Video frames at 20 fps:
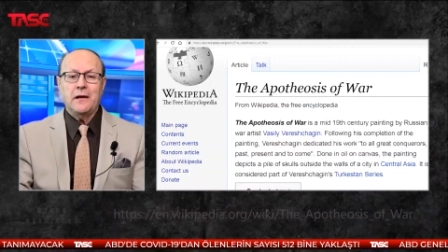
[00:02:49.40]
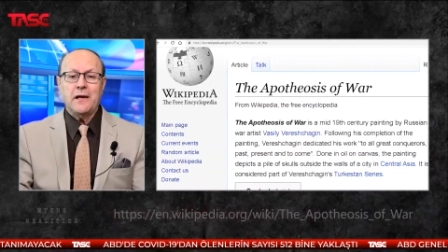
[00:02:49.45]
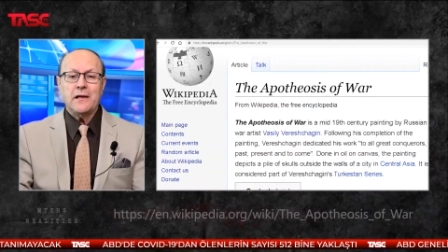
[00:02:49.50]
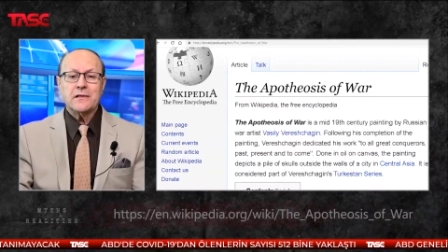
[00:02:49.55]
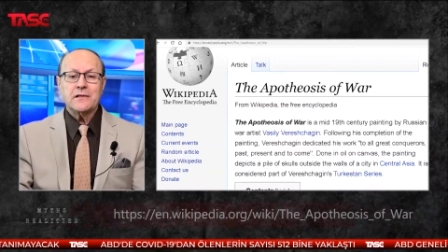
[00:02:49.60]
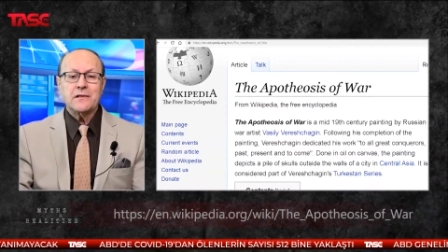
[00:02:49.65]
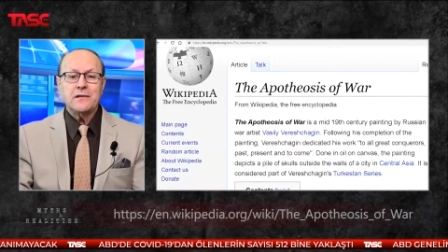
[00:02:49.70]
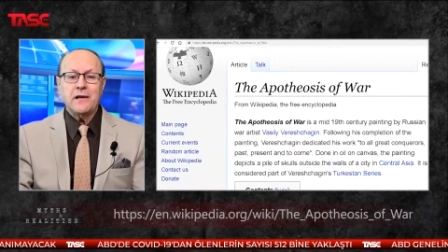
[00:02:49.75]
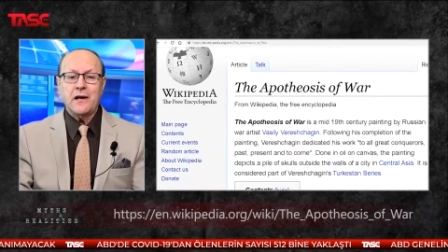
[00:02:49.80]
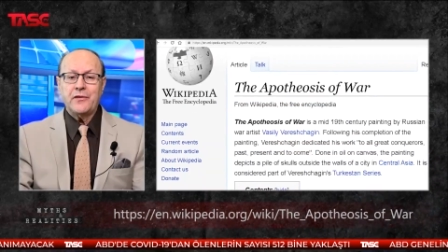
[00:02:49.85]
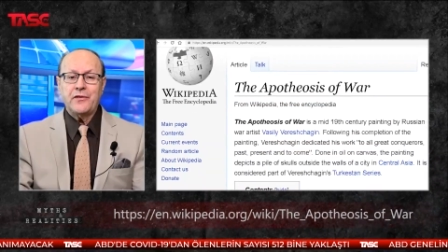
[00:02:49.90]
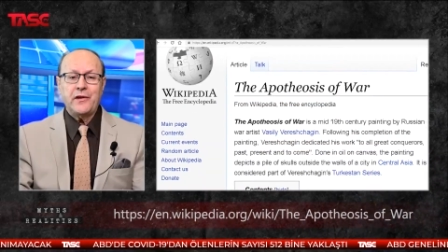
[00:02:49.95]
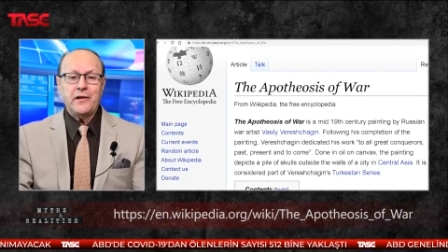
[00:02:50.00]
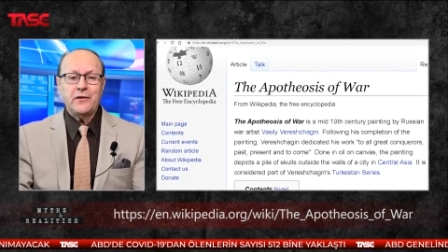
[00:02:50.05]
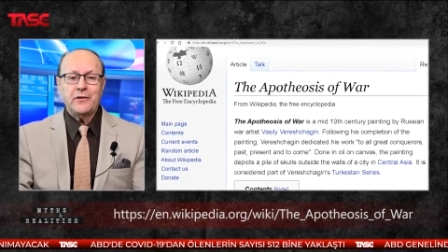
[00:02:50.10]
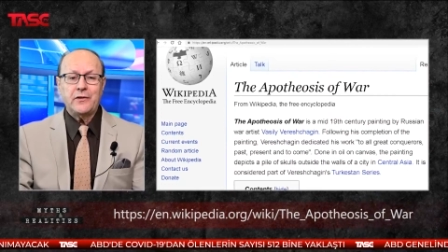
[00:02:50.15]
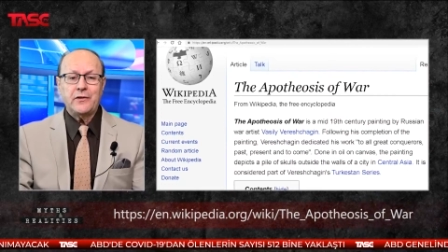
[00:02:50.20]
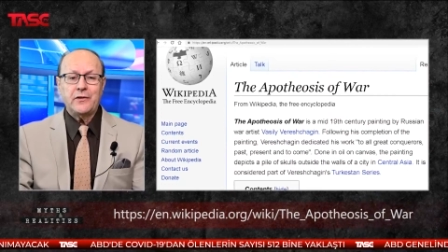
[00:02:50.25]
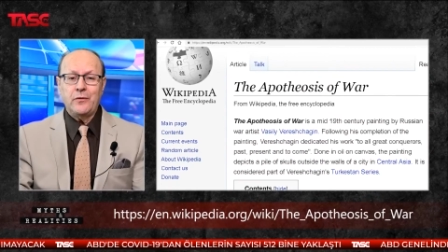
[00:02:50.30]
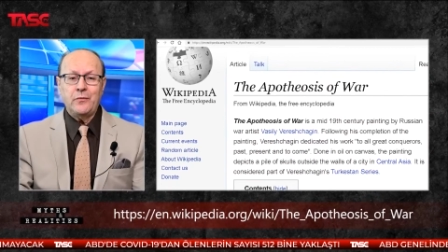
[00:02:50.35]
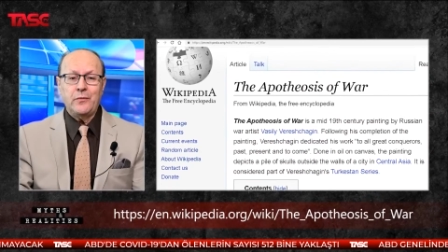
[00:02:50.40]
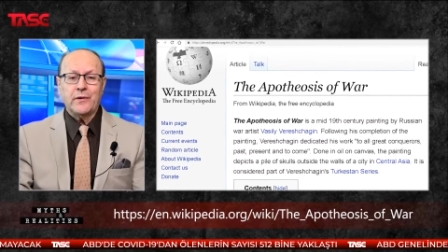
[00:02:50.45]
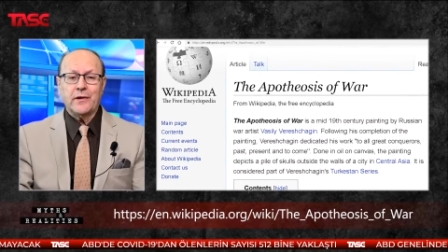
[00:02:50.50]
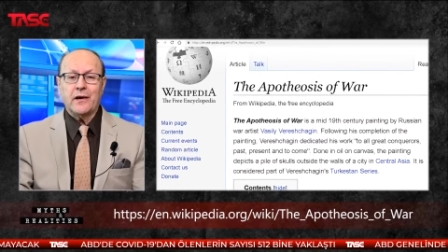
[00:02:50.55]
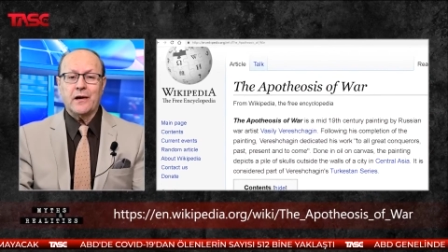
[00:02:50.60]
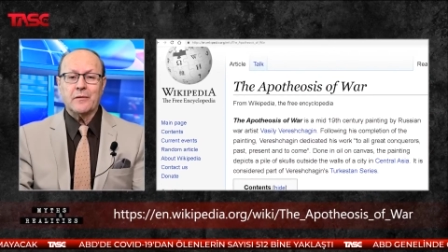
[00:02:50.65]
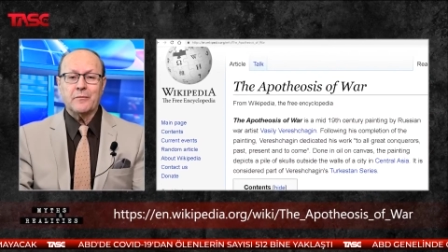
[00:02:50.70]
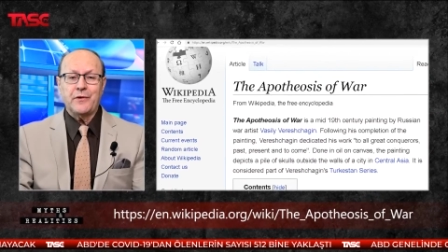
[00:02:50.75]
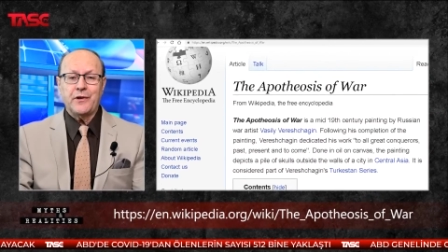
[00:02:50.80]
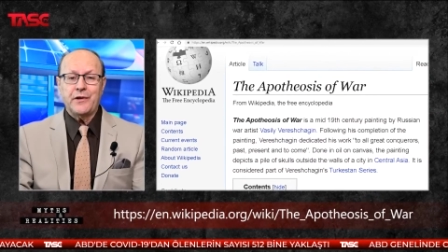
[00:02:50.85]
has nothing to do with
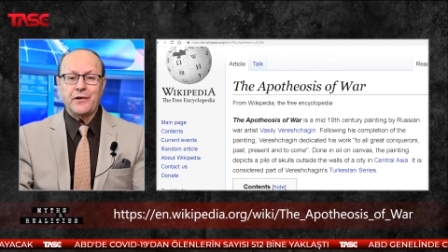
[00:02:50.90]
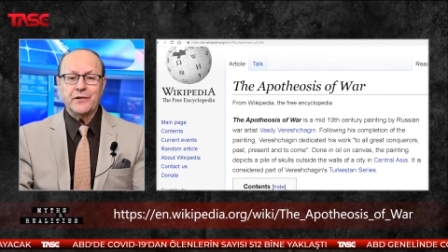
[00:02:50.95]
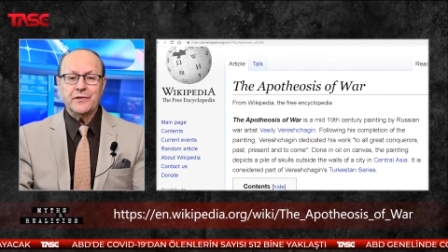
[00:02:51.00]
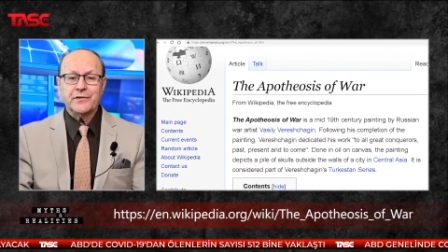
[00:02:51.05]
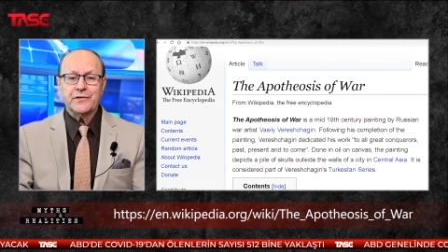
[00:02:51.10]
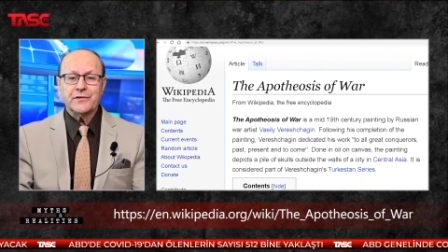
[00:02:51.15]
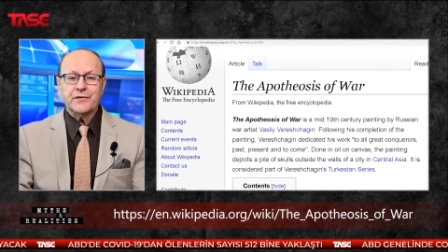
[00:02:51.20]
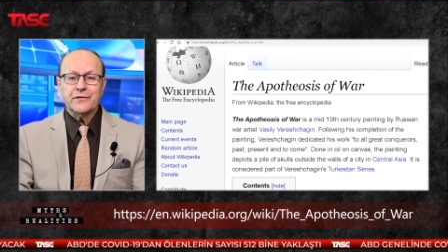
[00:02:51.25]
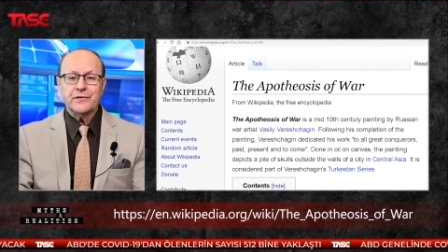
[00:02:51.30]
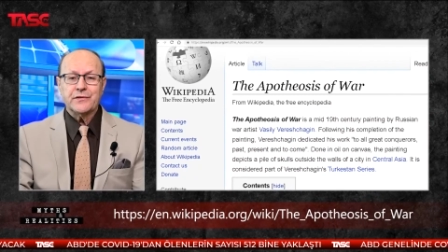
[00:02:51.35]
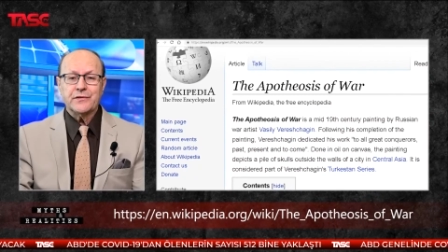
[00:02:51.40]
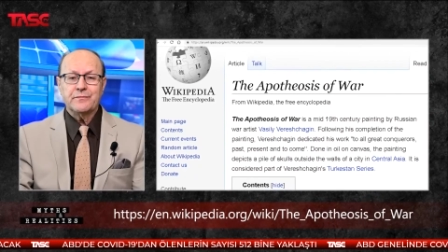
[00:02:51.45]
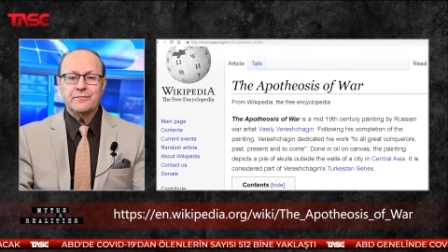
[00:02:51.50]
Armenians.